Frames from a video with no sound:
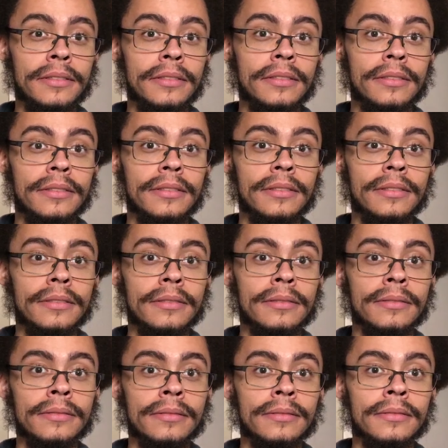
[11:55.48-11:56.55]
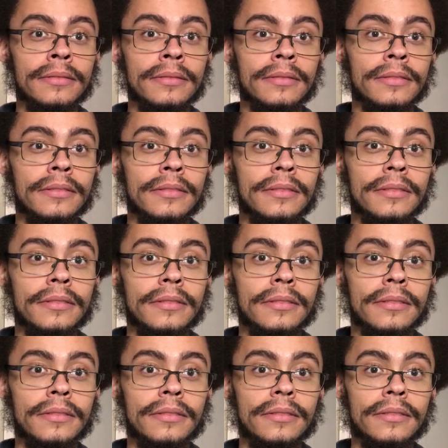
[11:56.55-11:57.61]

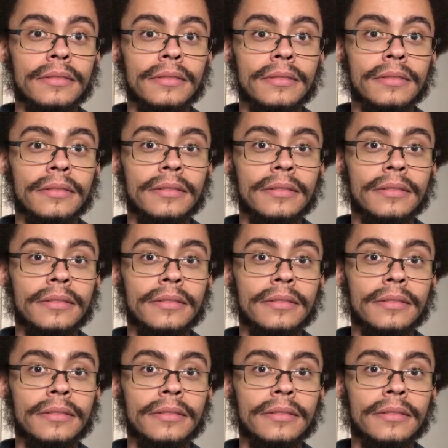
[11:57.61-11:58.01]
Nothing is said.